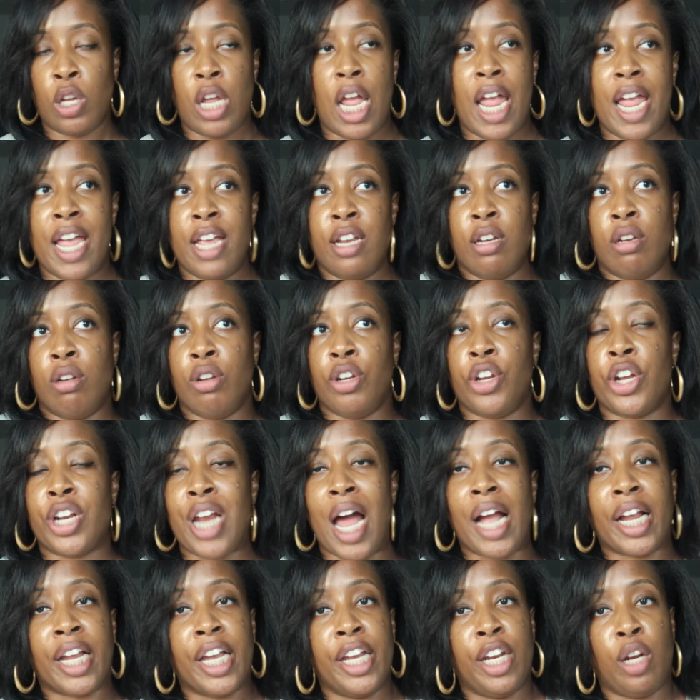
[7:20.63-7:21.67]
And you're
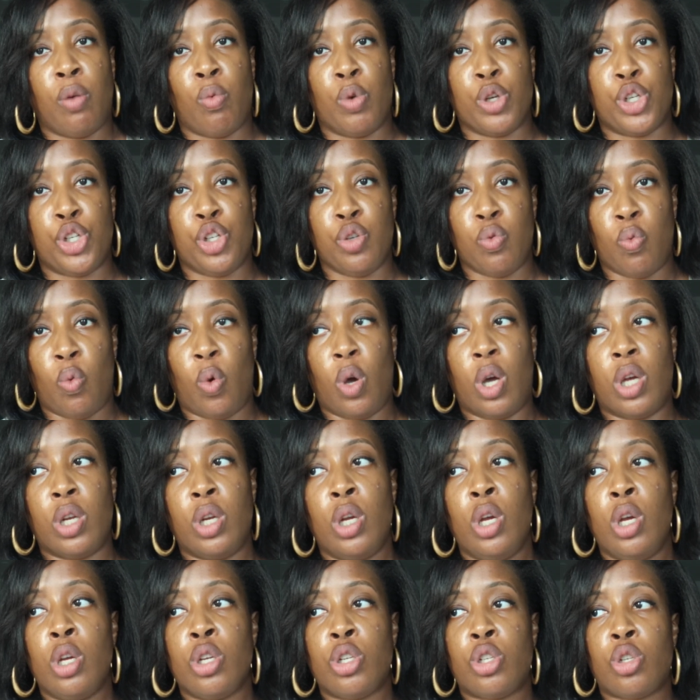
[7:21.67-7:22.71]
not getting what you want.
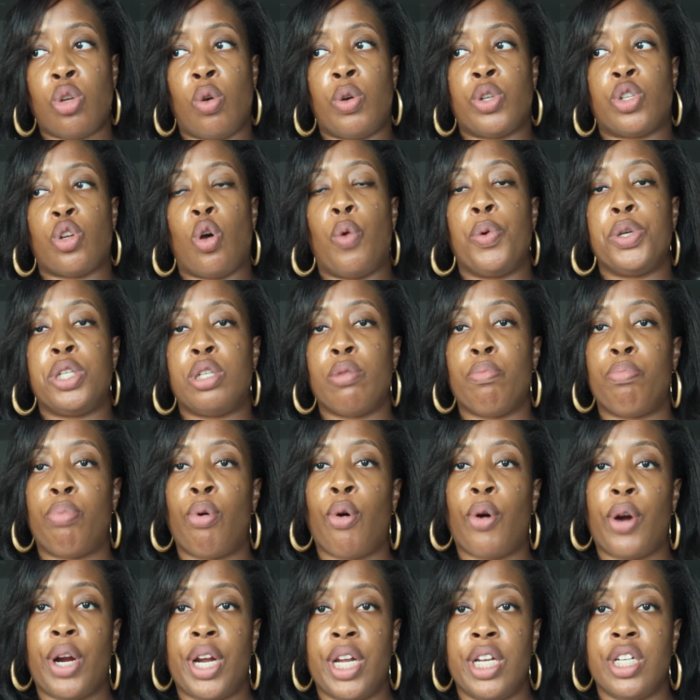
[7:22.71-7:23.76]
So it's always
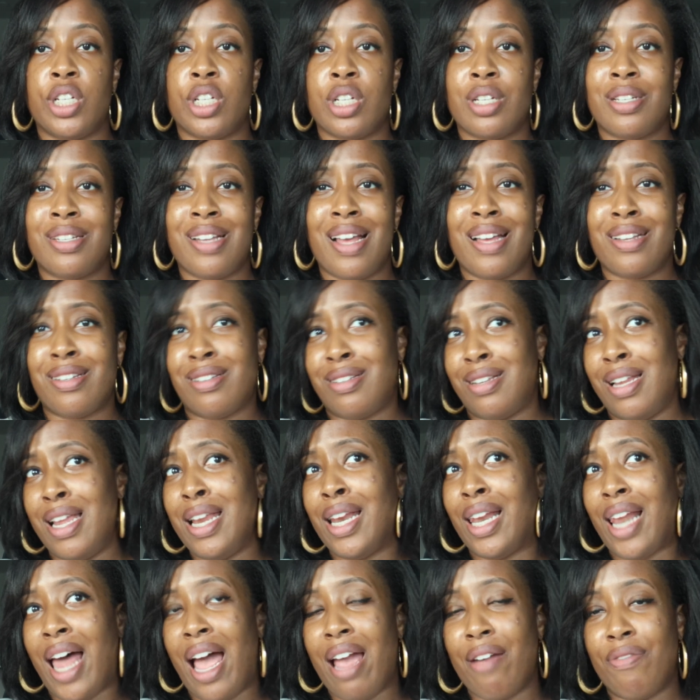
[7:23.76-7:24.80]
important, just as
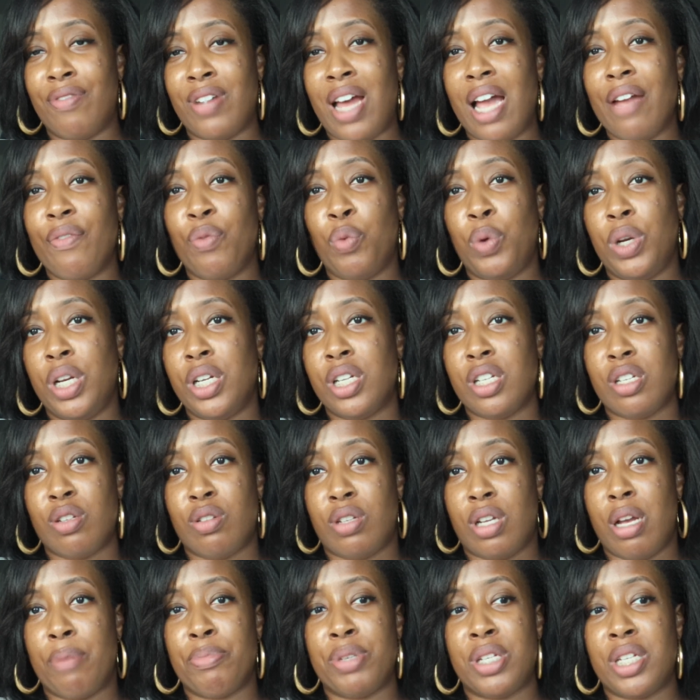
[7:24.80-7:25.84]
in life, not even when it
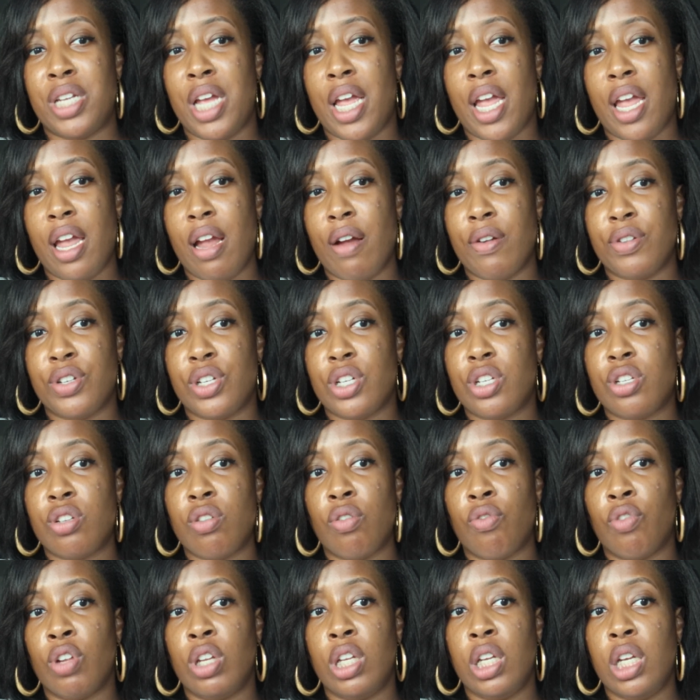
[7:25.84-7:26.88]
just comes to hair, just
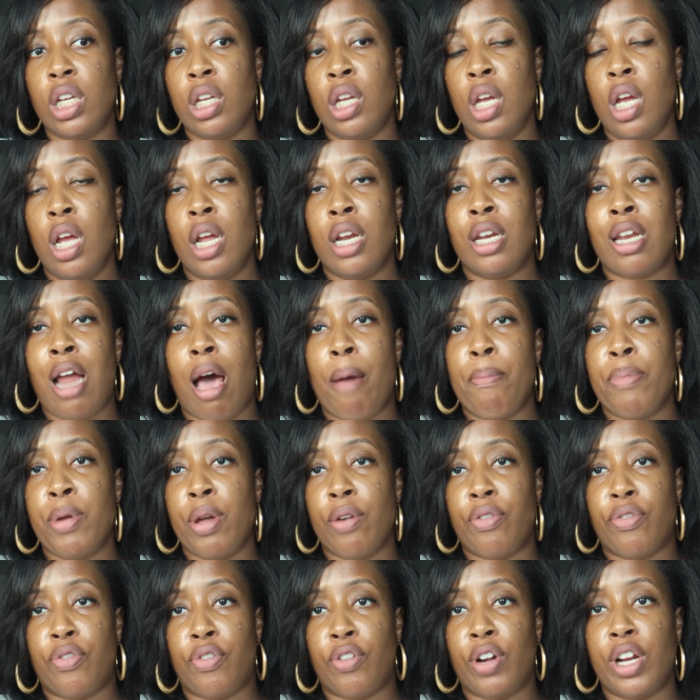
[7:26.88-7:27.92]
to really not be
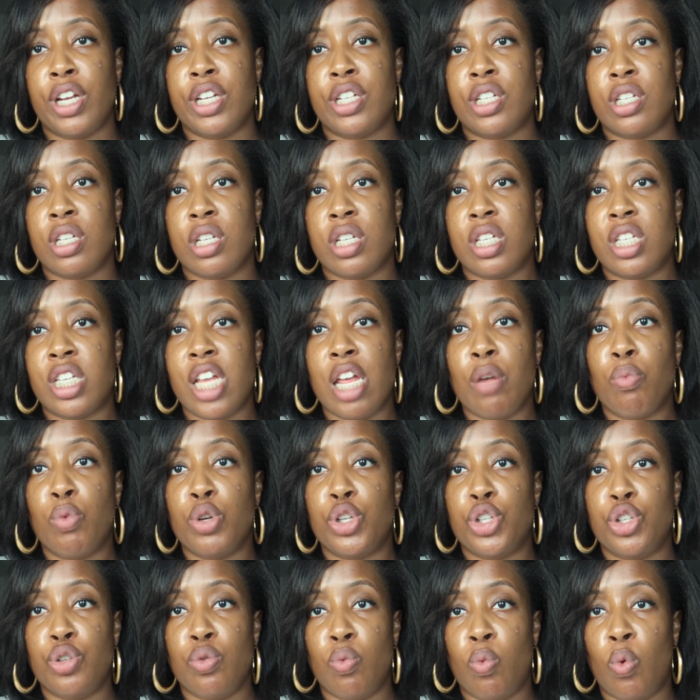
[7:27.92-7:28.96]
afraid to say
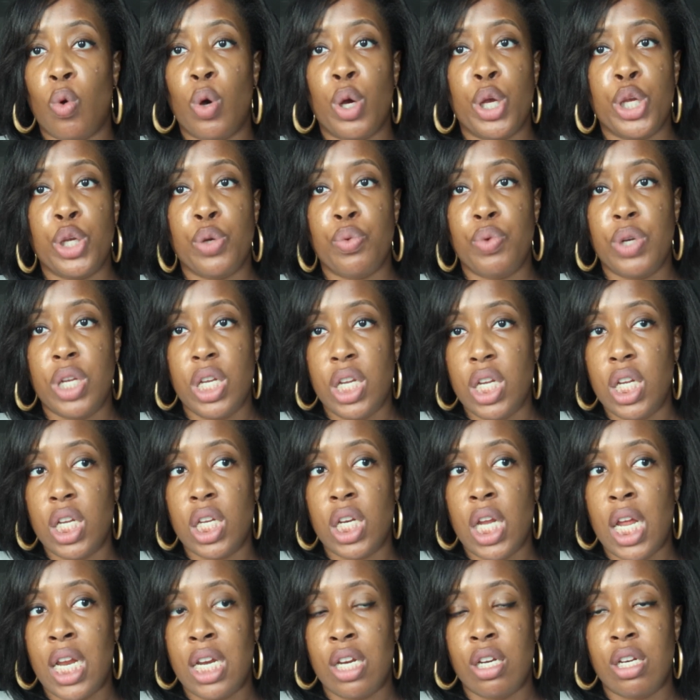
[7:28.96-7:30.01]
what you want and you
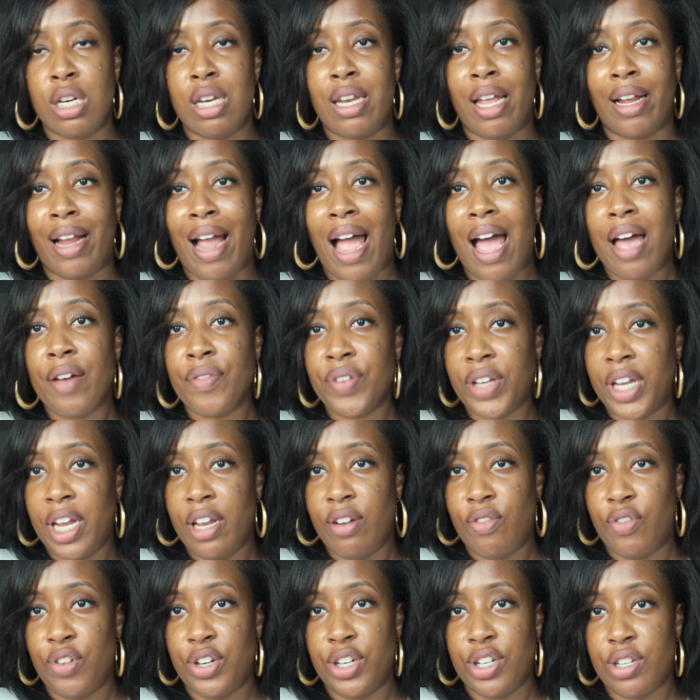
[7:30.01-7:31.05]
need, and
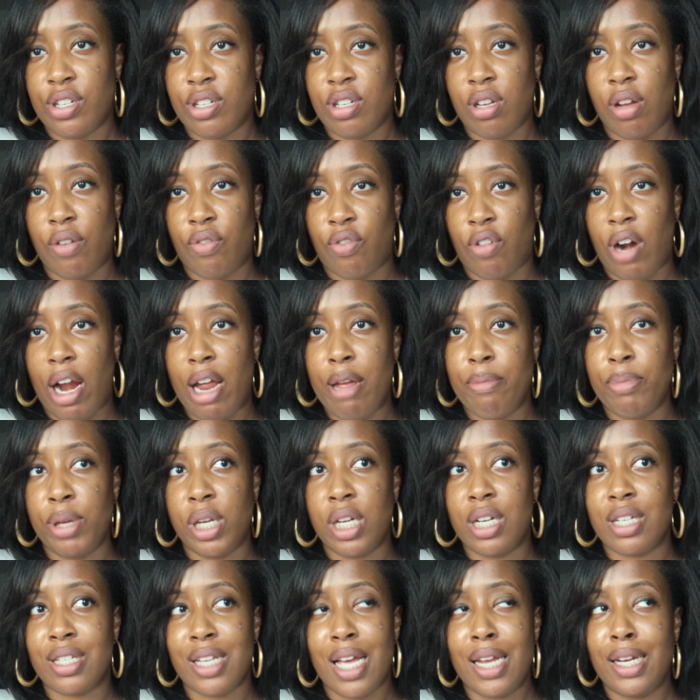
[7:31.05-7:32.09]
advocate for yourself, right?
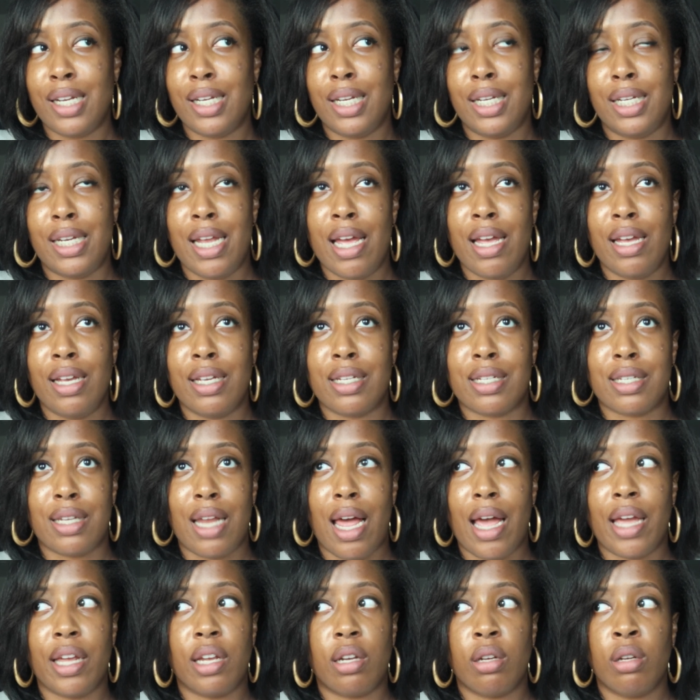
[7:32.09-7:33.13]
Because end of the day, it's
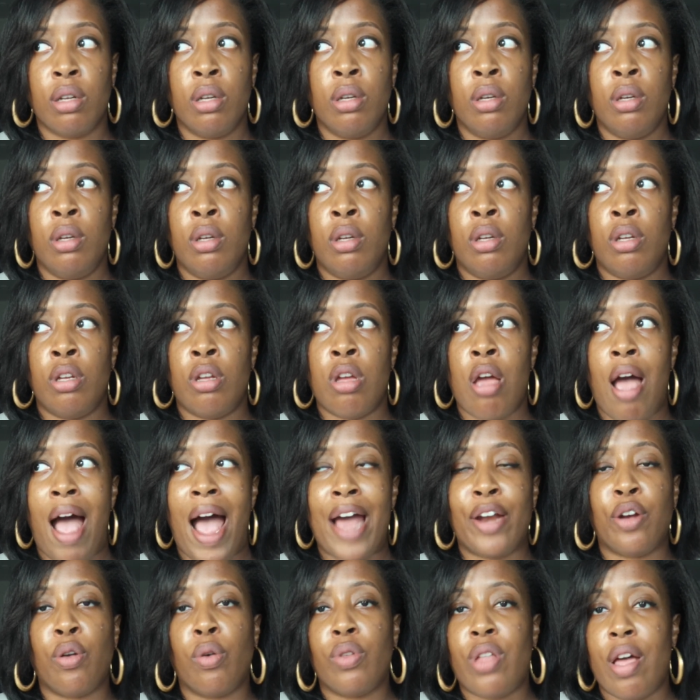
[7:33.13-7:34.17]

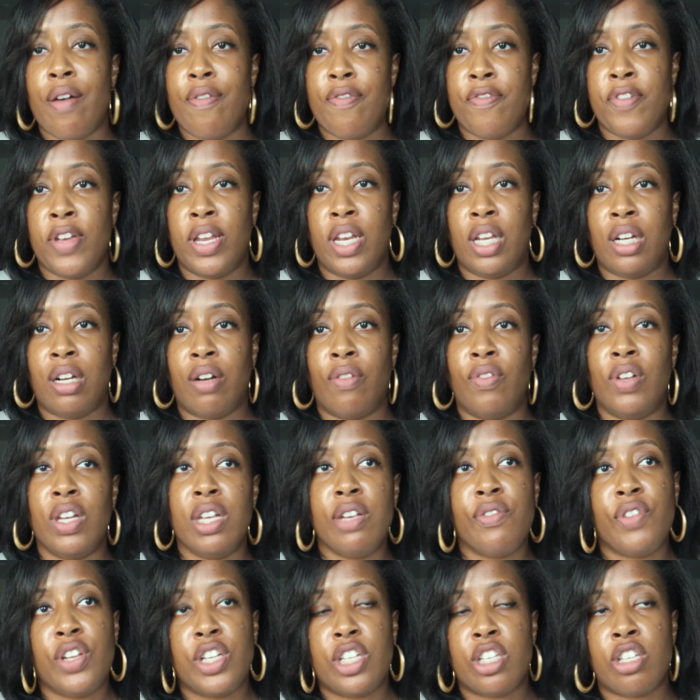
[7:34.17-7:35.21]
I know that feeling of
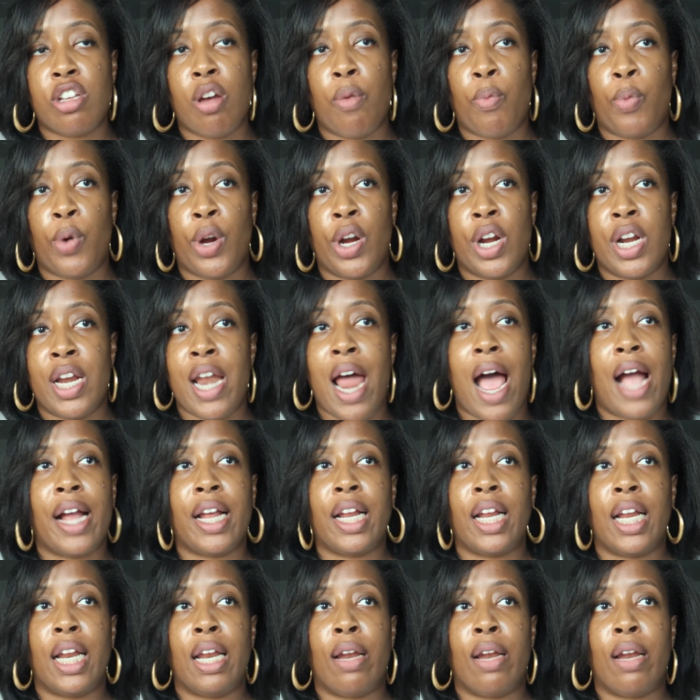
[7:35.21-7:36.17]
leaving somewhere and not